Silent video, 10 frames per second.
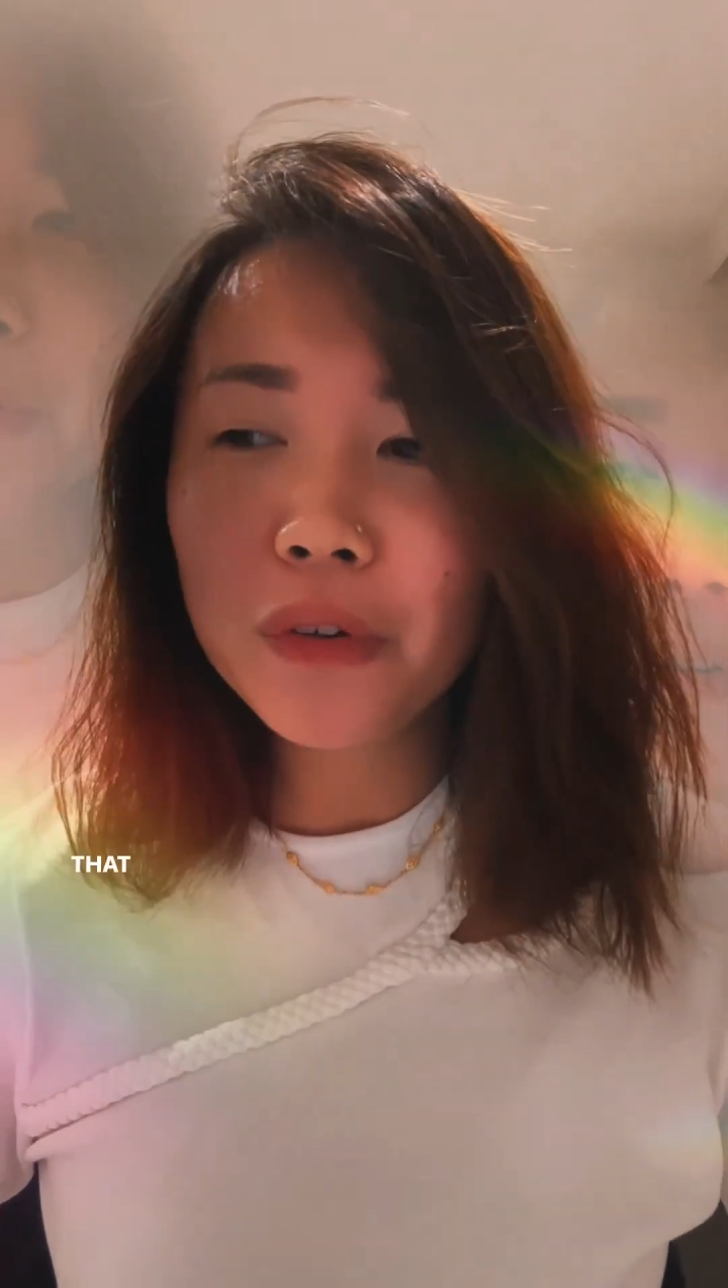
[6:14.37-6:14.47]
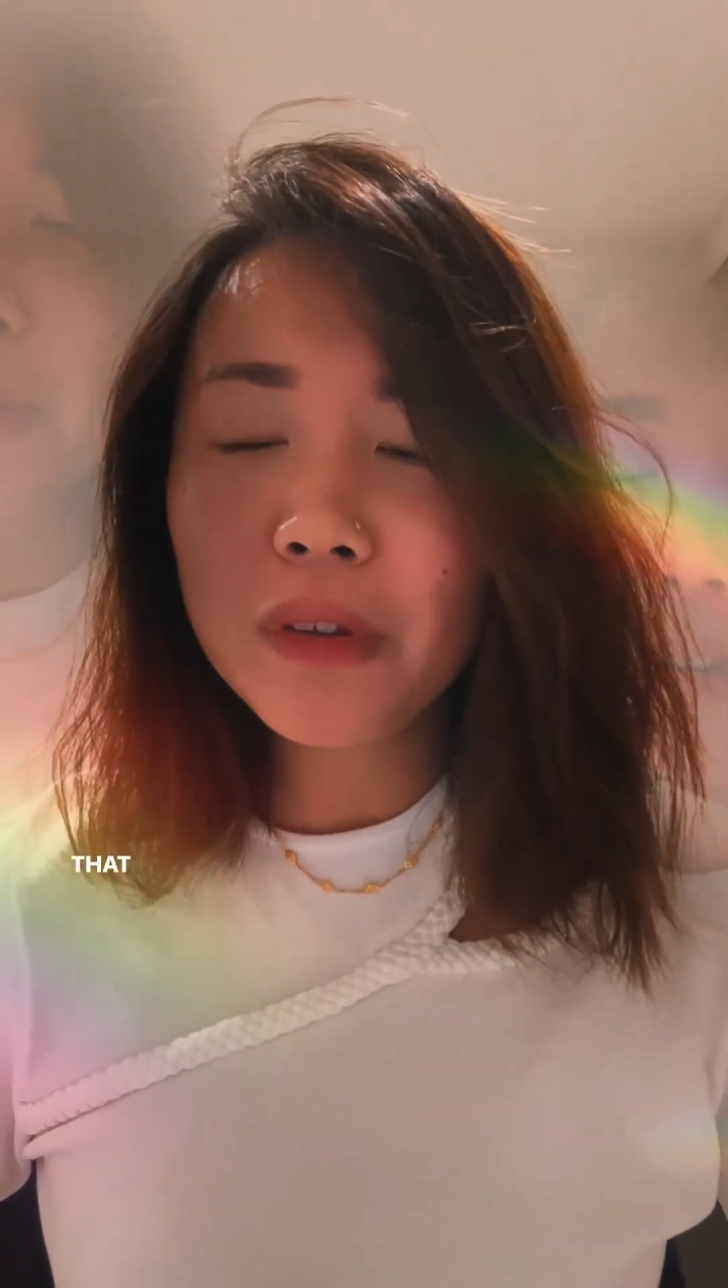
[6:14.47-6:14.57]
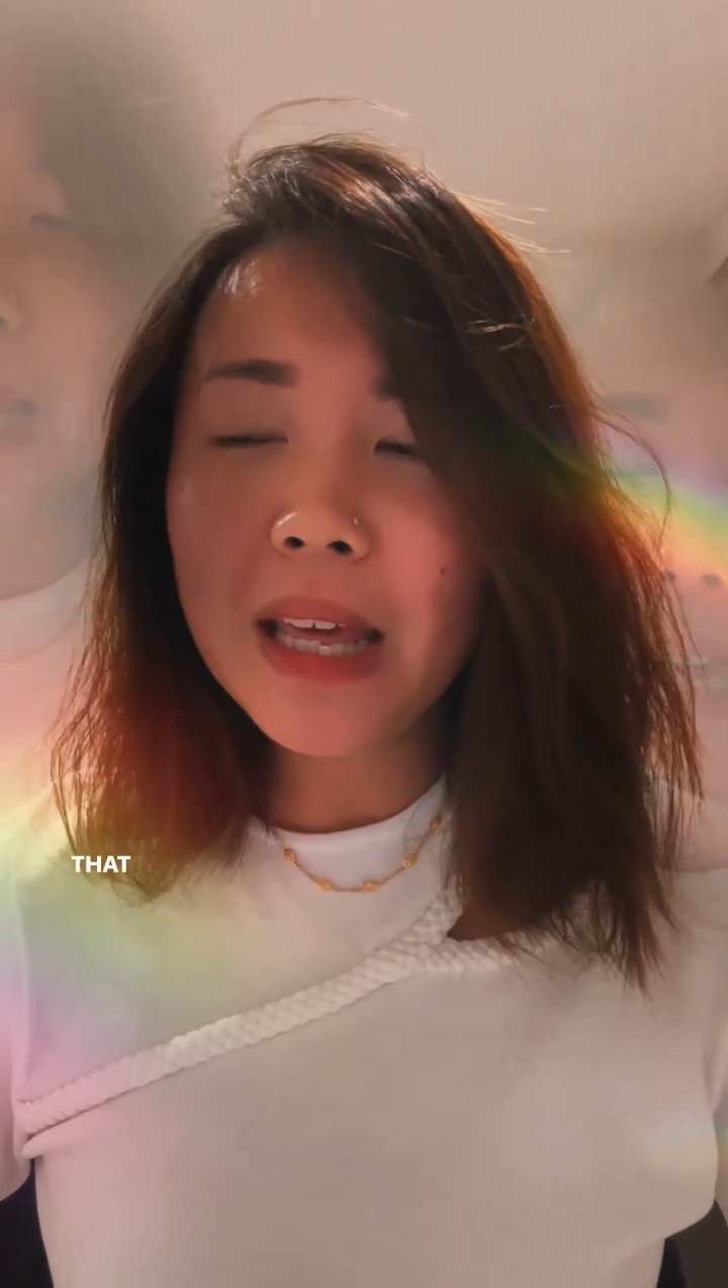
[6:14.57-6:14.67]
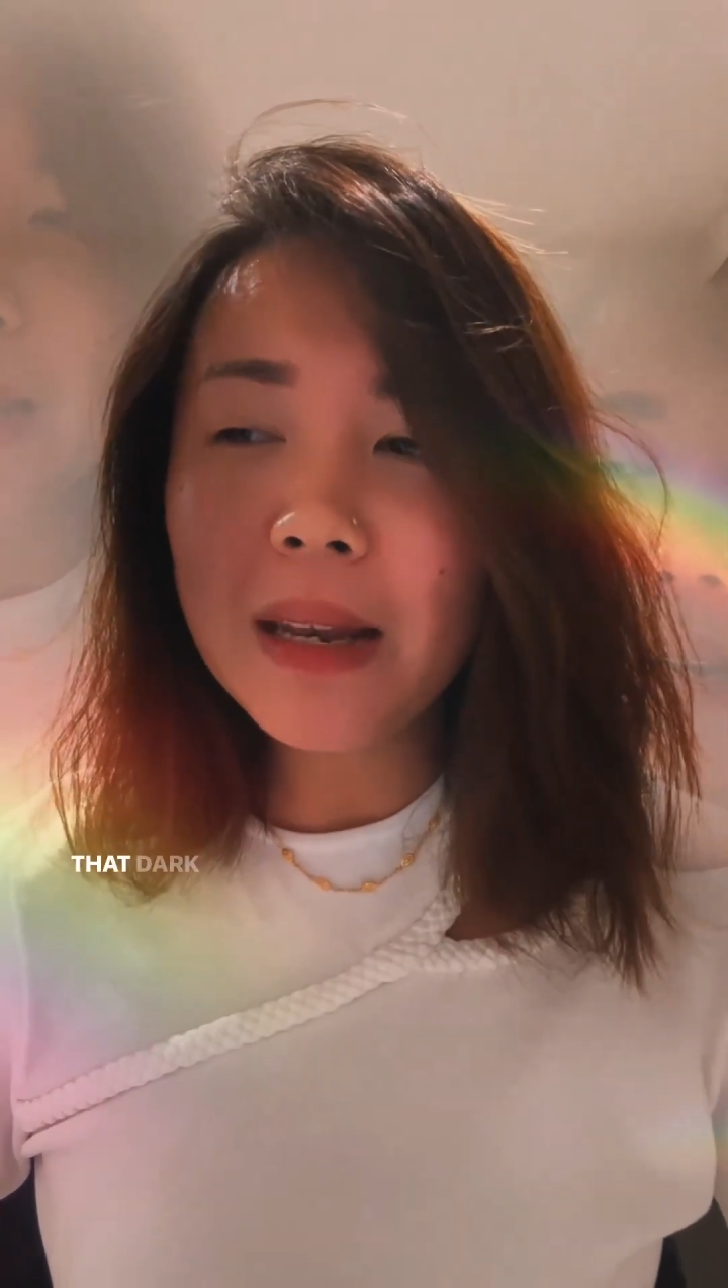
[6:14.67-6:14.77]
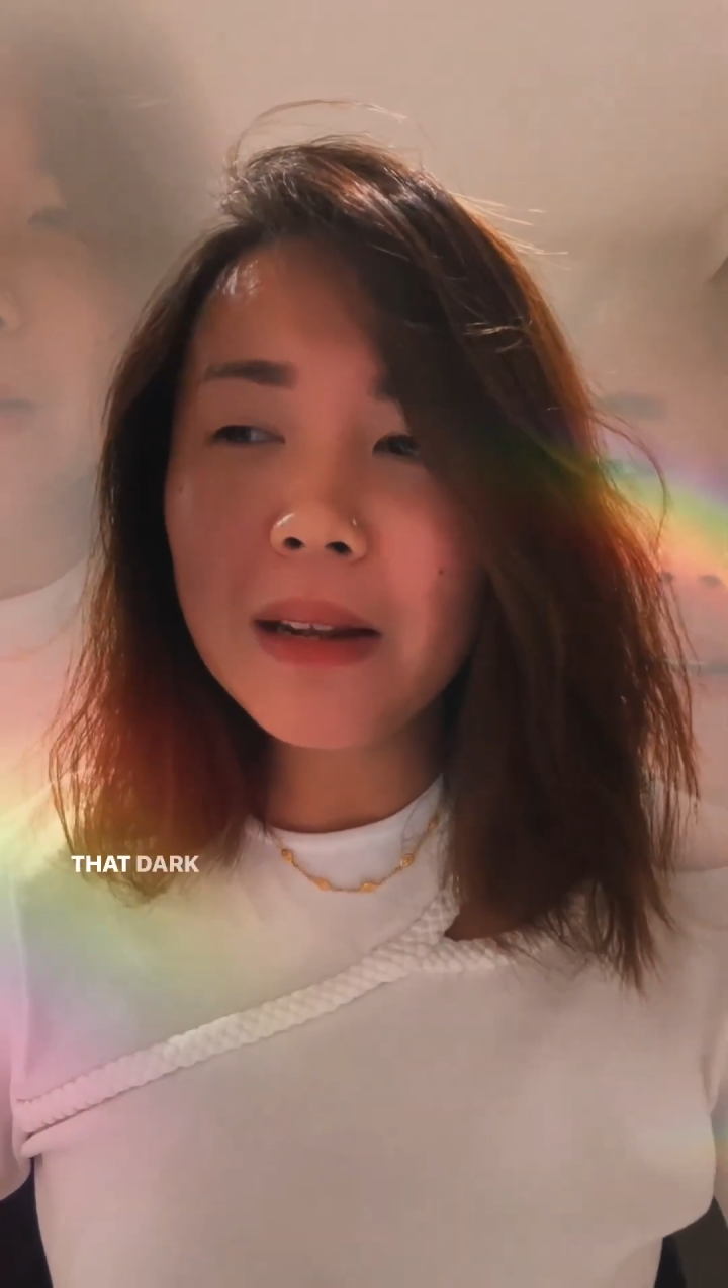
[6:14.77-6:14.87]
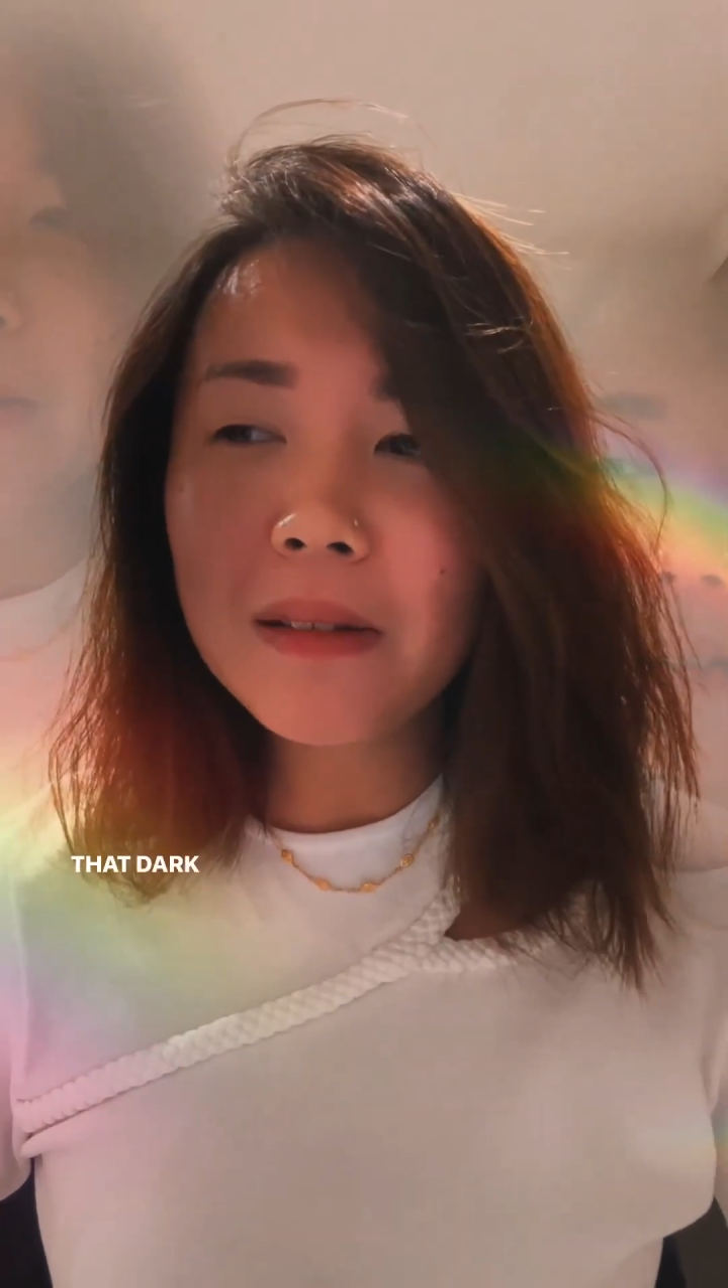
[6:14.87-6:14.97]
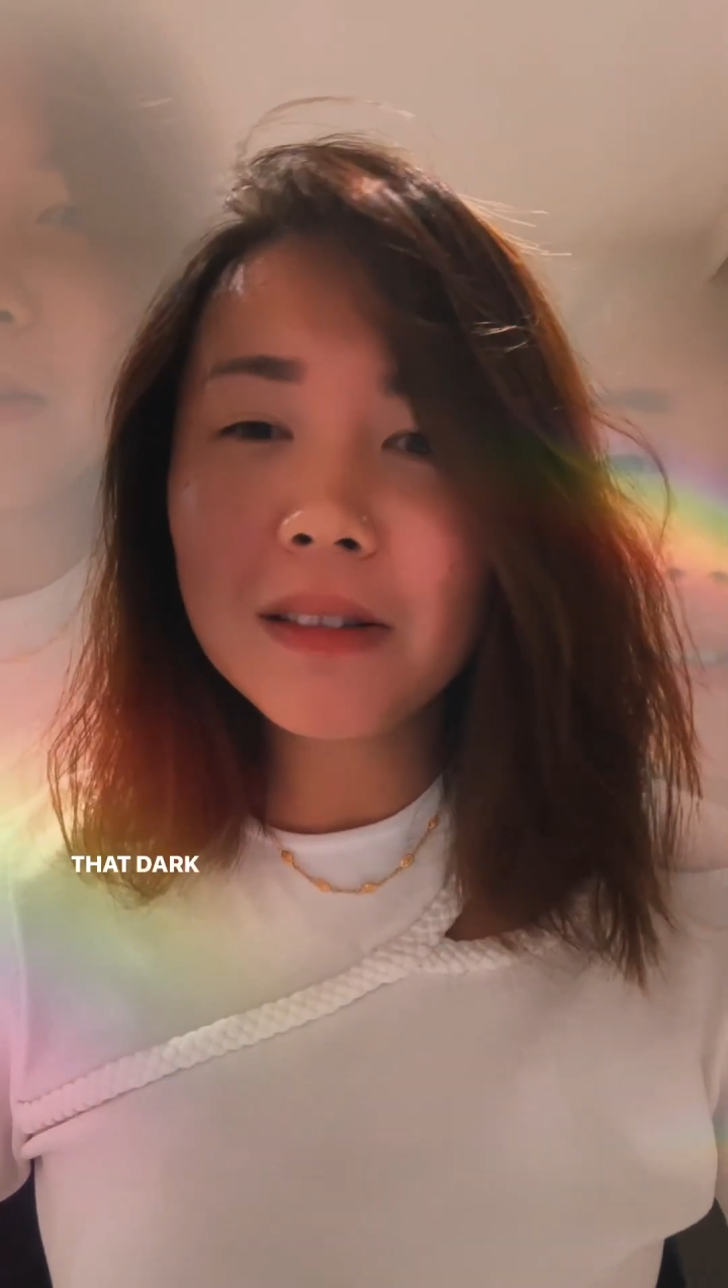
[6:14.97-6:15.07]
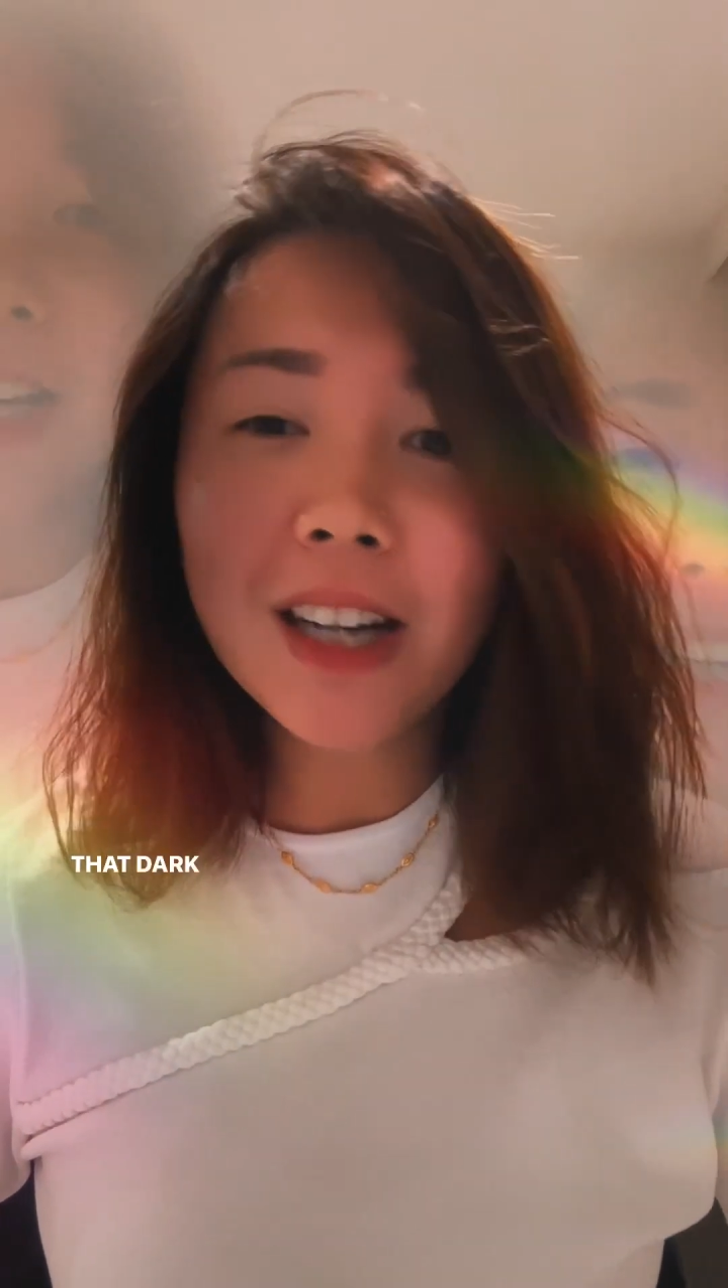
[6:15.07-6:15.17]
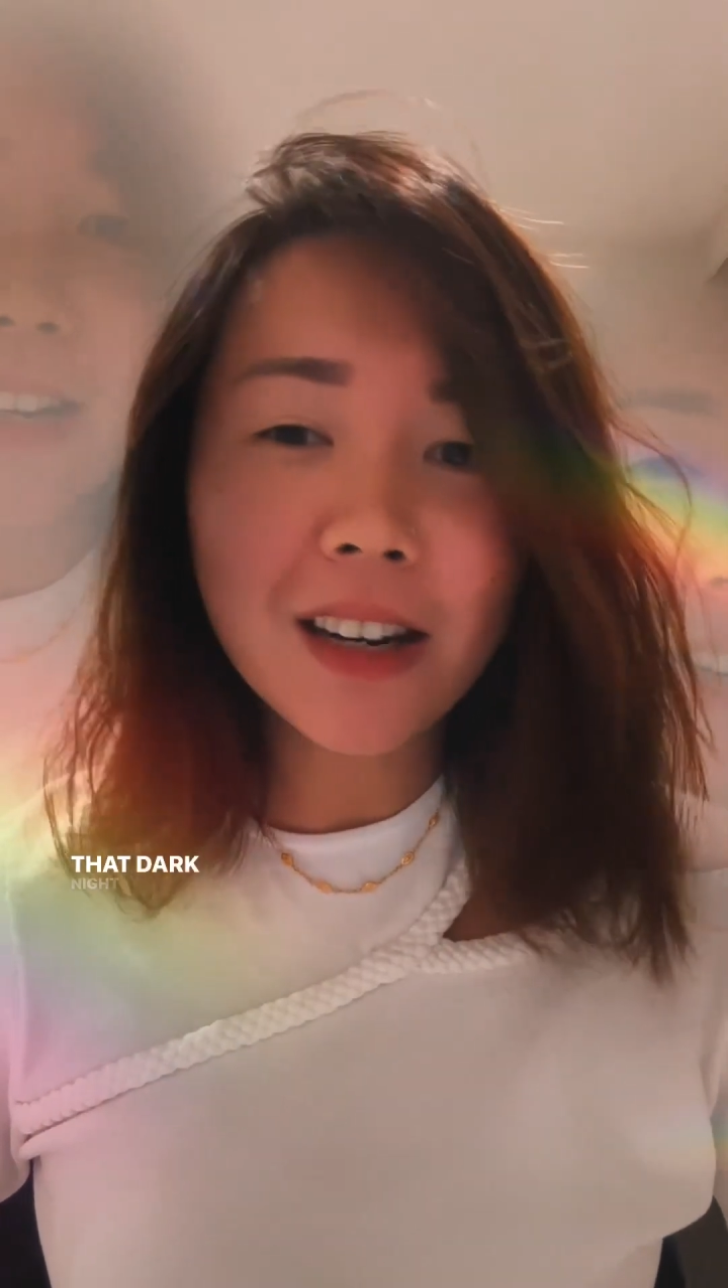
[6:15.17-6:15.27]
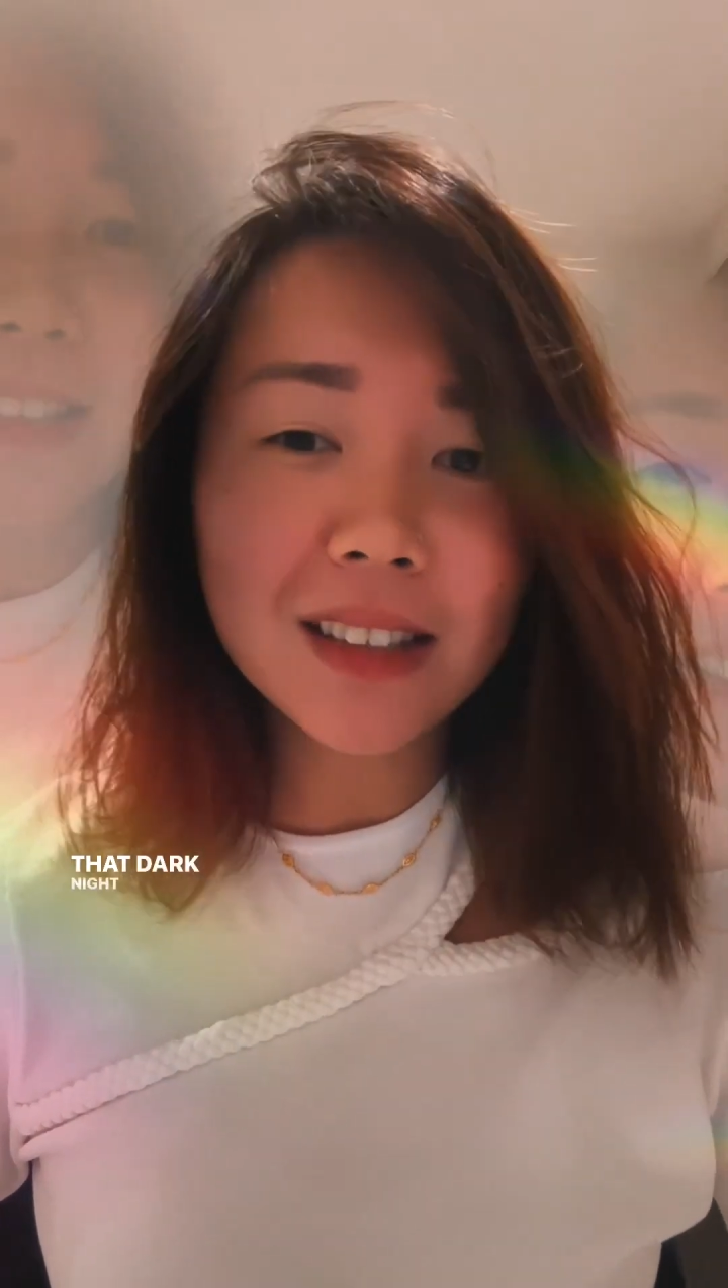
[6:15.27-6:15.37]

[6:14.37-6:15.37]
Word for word: that dark